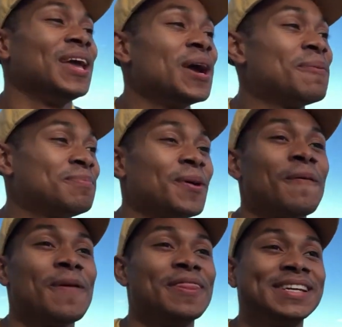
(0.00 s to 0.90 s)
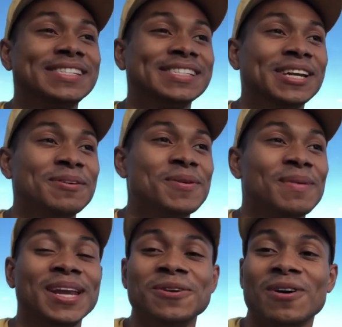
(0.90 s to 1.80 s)
Yep, this is gonna be
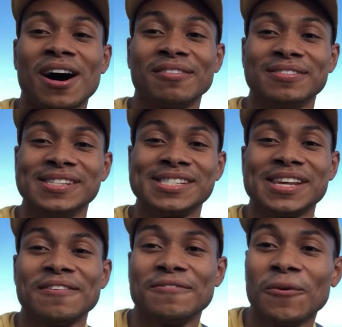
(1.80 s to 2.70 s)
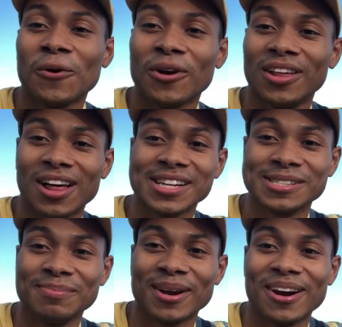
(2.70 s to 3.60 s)
my new office for
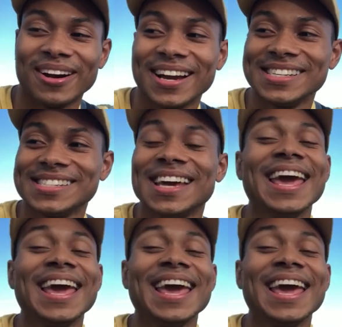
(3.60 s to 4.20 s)
Lost in Paradise.